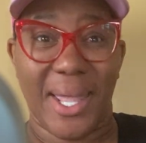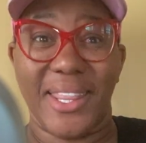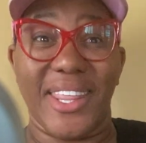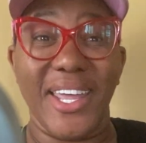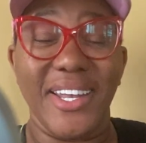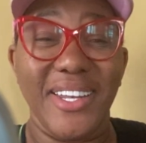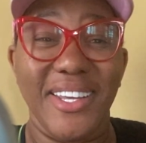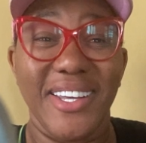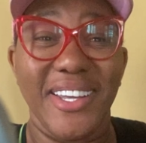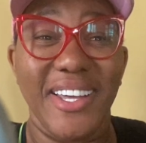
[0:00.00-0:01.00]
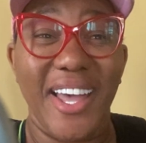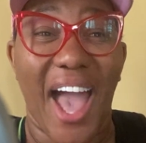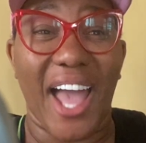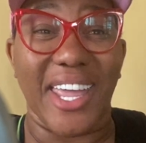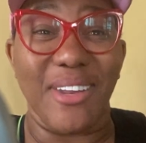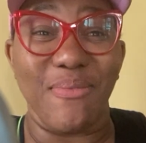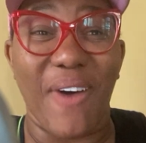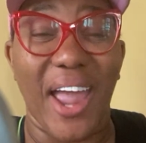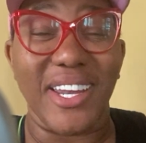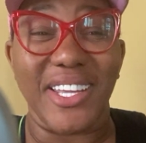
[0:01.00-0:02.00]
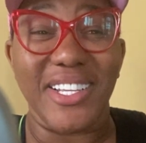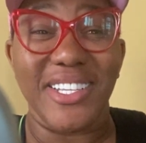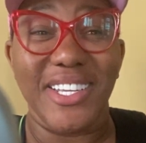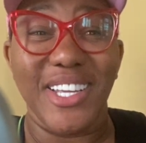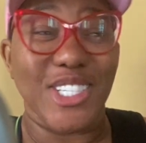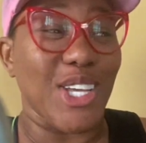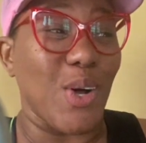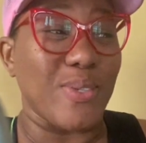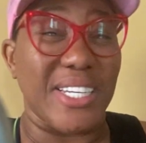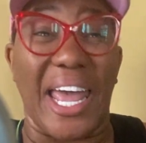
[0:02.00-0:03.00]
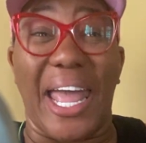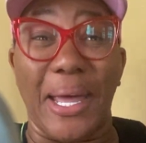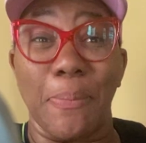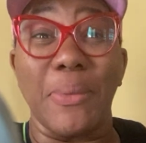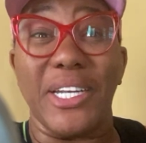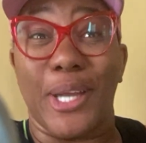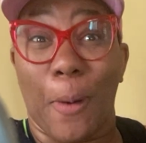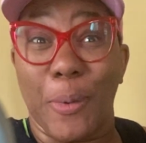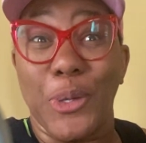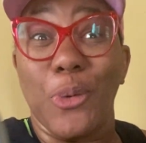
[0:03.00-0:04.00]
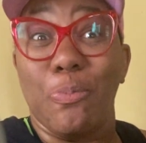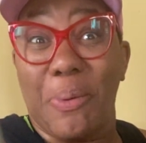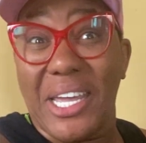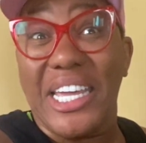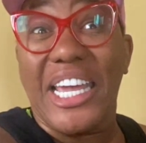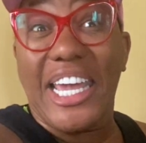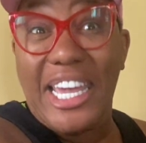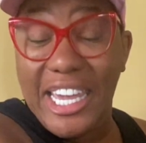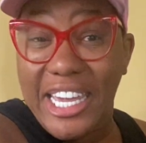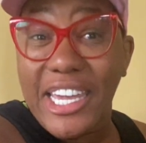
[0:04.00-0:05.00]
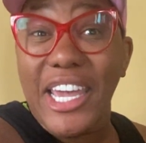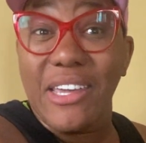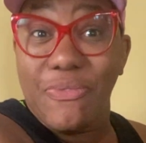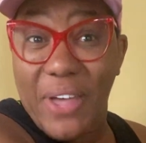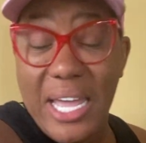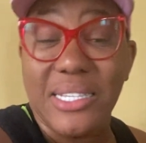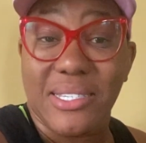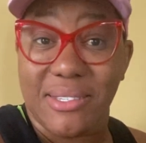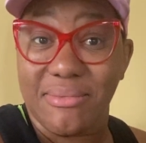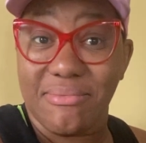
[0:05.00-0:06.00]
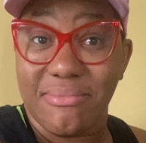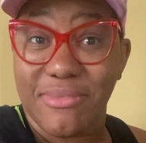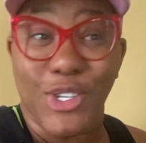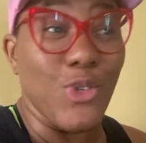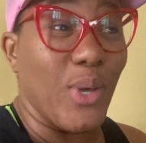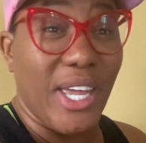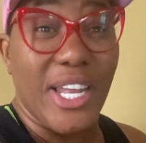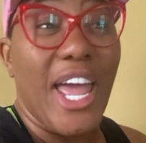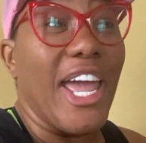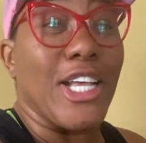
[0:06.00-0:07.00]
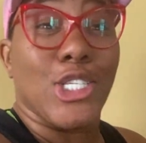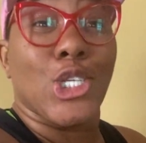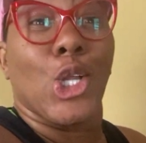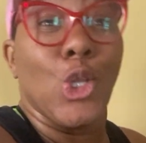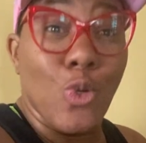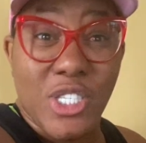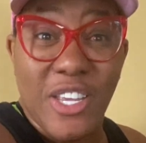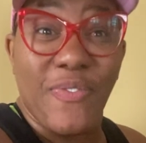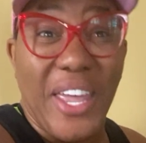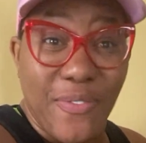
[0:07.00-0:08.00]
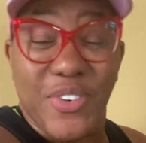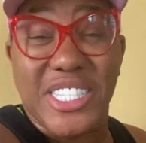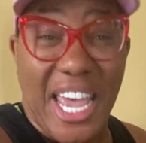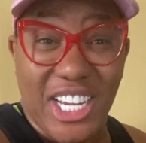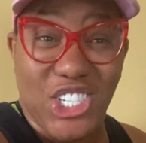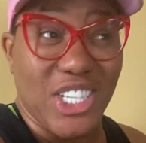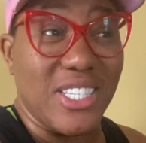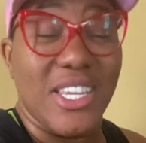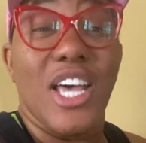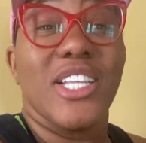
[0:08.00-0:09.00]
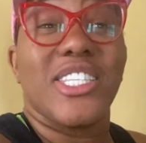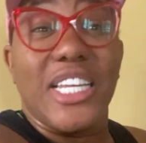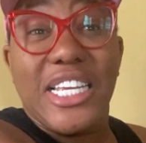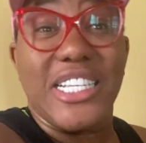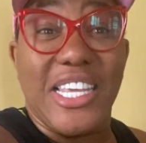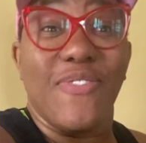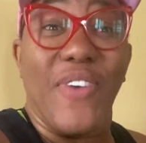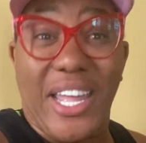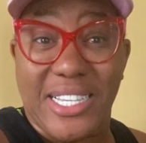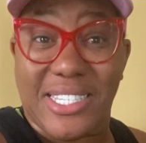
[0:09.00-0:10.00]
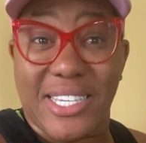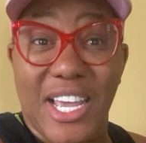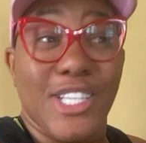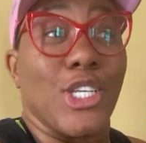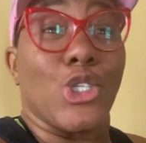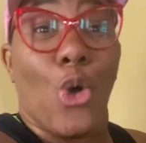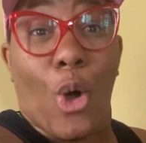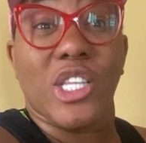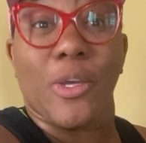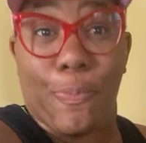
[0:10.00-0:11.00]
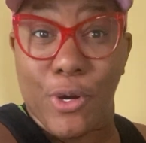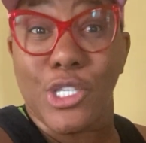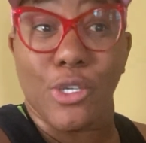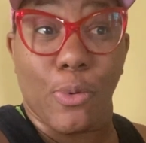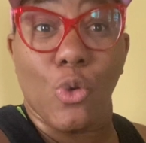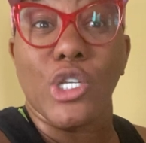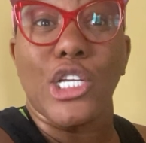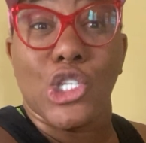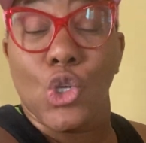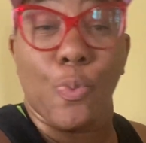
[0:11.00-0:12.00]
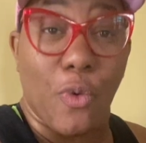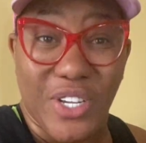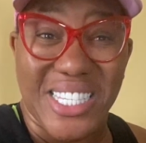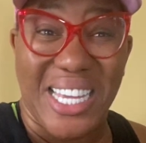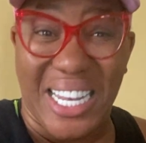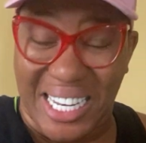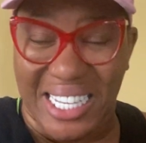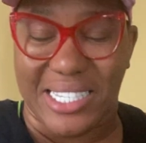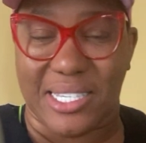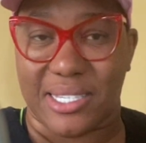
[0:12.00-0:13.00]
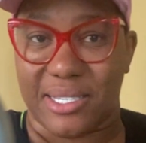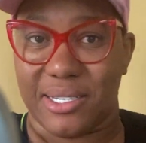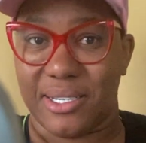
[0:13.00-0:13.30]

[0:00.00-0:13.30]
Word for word: Then I get invited to go to the MWBE event. So you get exclusive invitations to these events to talk to principals and superintendents.